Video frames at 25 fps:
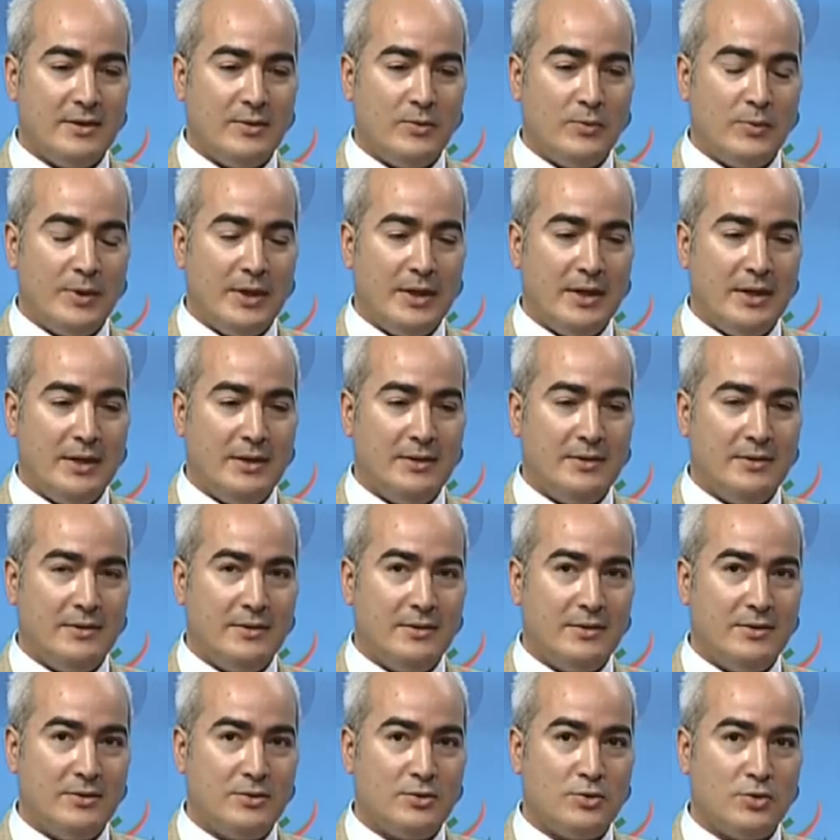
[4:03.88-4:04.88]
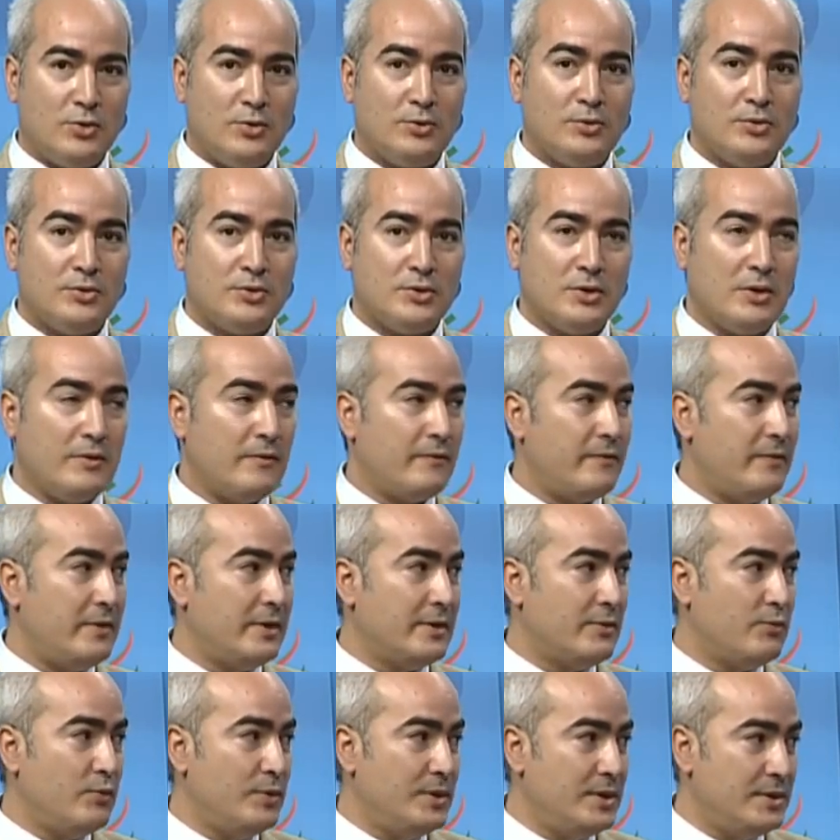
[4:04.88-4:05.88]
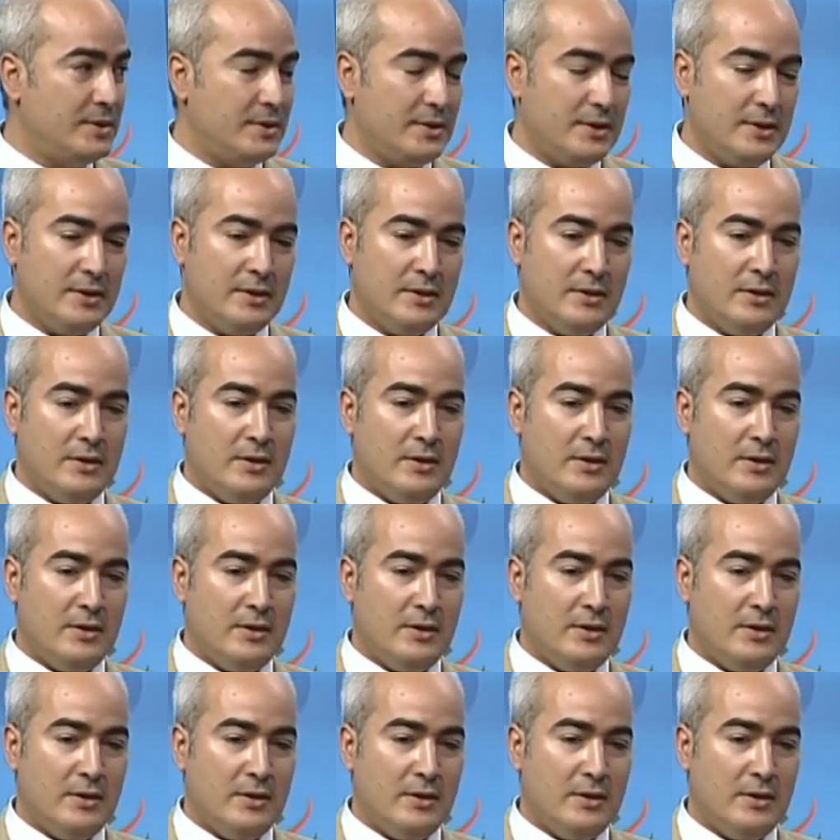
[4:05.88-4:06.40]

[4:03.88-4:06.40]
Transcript: we had a shortage of liquidity,